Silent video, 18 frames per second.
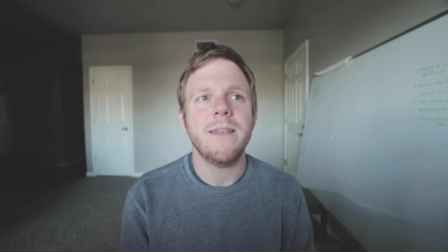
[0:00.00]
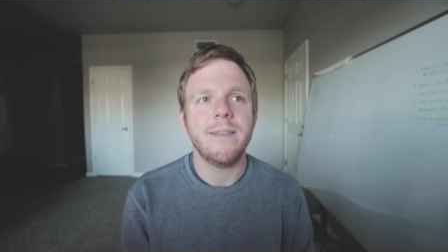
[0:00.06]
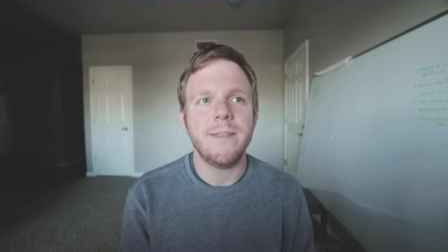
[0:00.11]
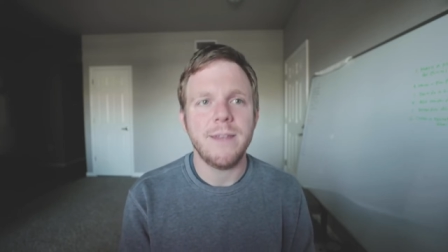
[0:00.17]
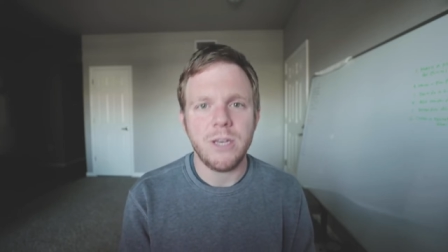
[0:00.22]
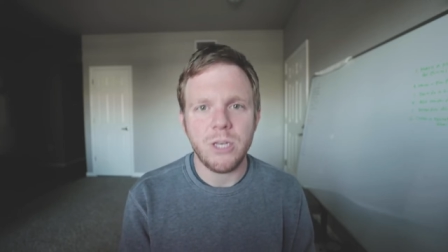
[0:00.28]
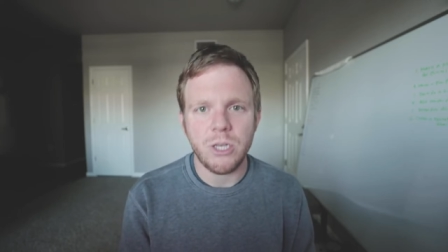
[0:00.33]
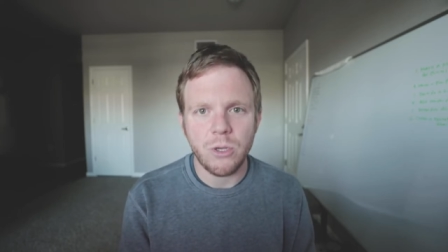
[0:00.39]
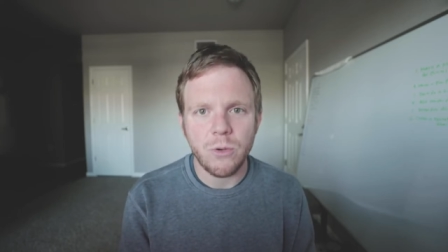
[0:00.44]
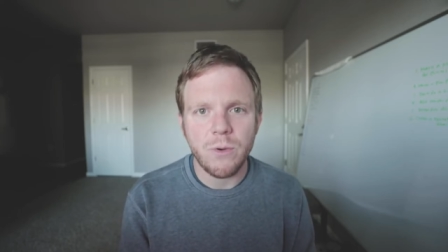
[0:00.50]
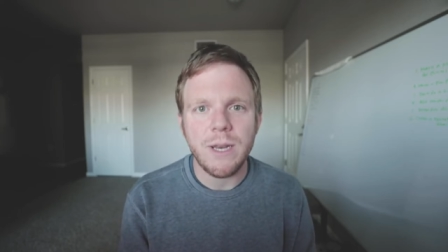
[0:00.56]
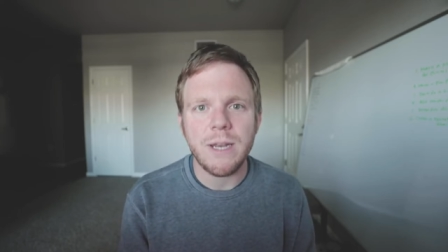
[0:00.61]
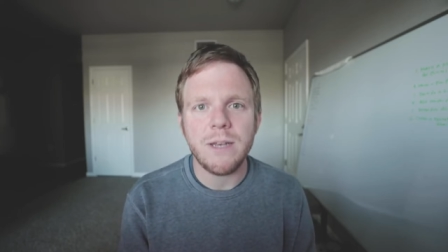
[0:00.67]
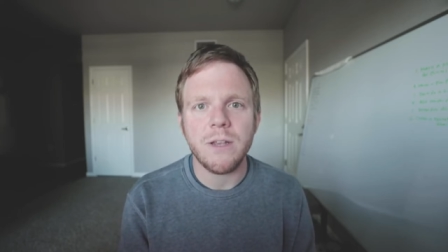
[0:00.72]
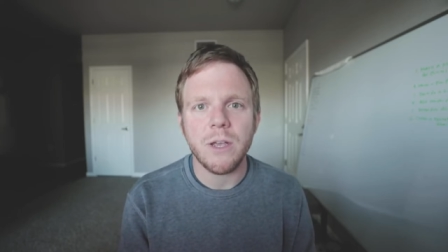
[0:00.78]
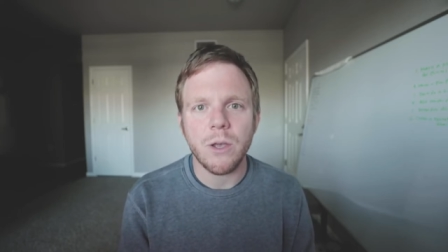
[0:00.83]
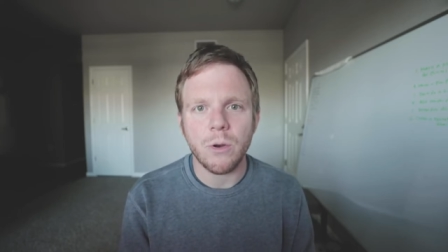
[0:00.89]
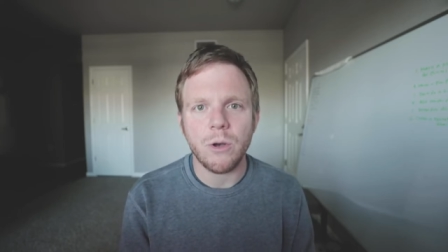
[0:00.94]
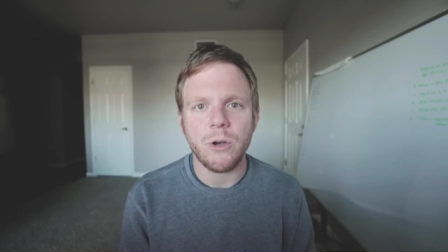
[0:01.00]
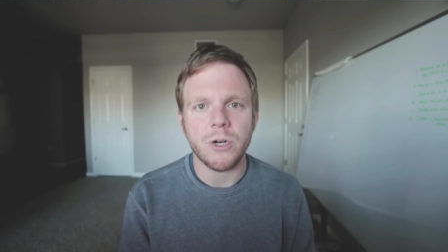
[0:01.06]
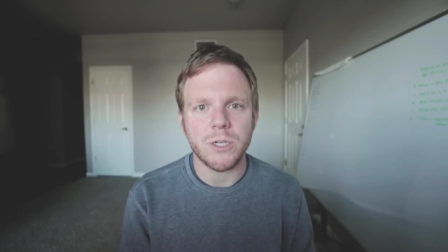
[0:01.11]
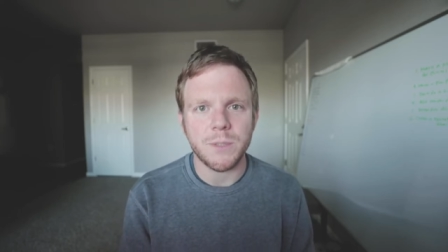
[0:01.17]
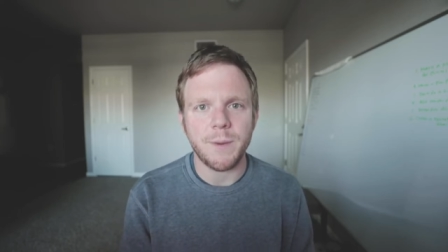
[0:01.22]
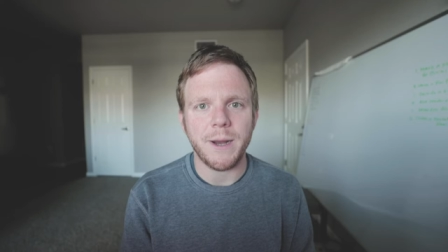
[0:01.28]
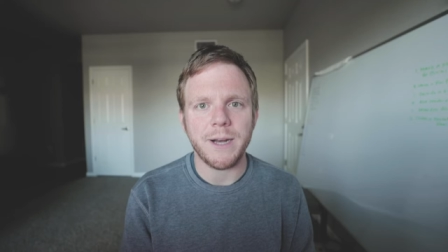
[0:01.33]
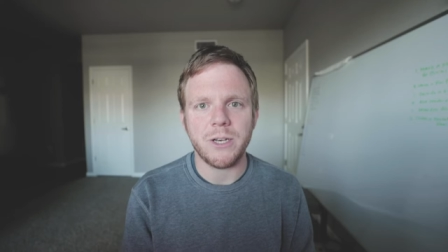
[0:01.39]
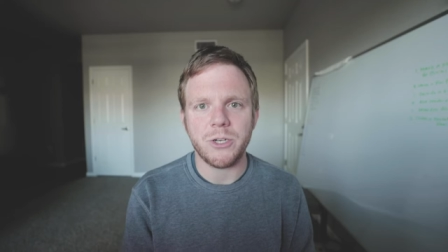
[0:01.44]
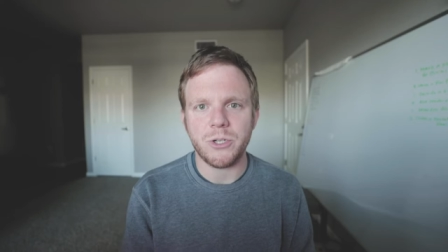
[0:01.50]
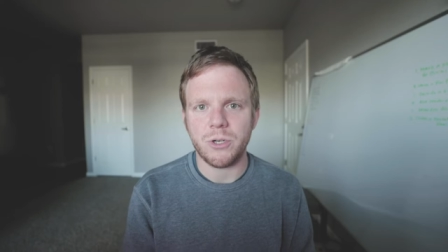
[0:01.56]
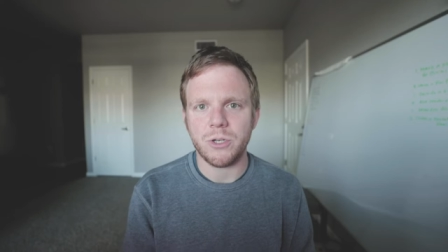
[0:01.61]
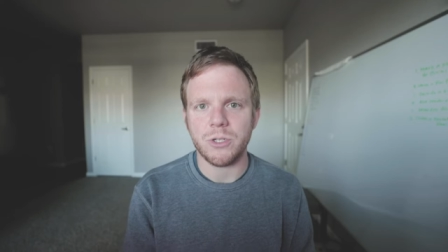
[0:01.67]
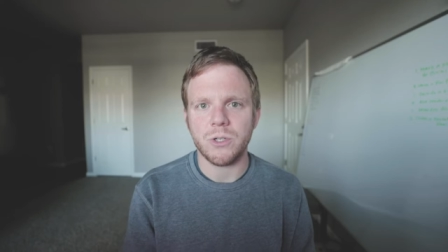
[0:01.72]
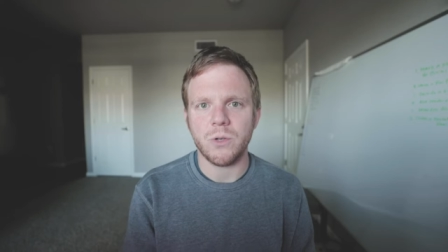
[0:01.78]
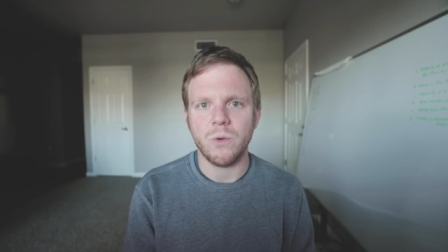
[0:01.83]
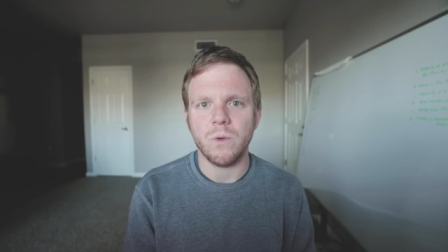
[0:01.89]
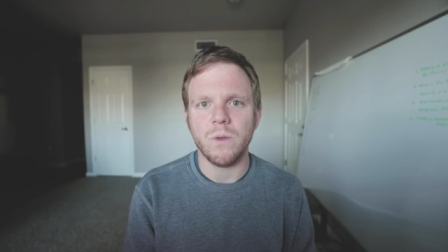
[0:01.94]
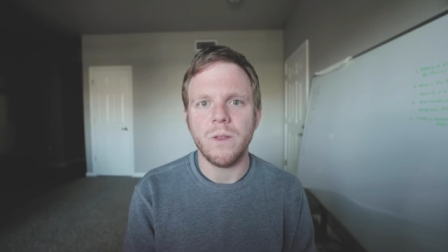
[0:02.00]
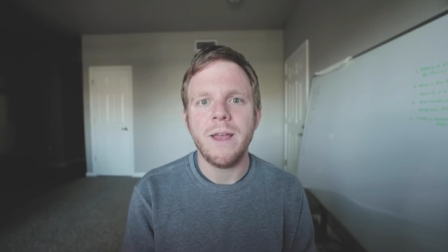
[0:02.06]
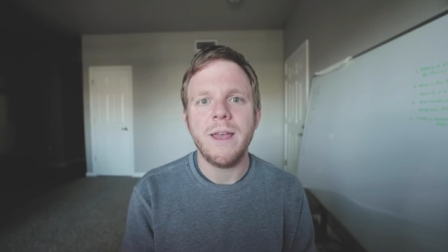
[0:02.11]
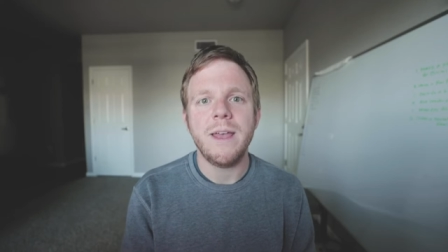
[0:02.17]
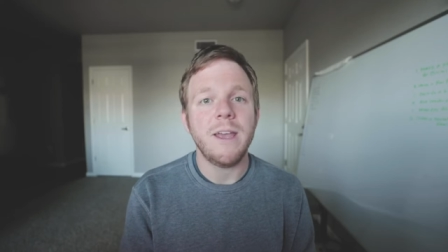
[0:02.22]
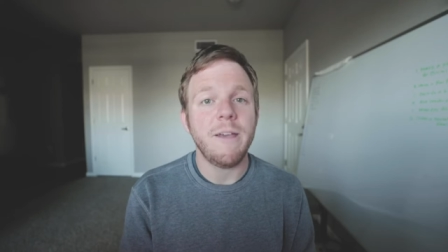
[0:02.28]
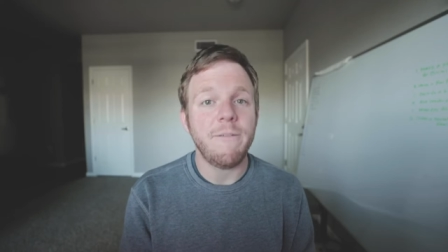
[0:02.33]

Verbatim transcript: then you need to go to nurse practitioner school.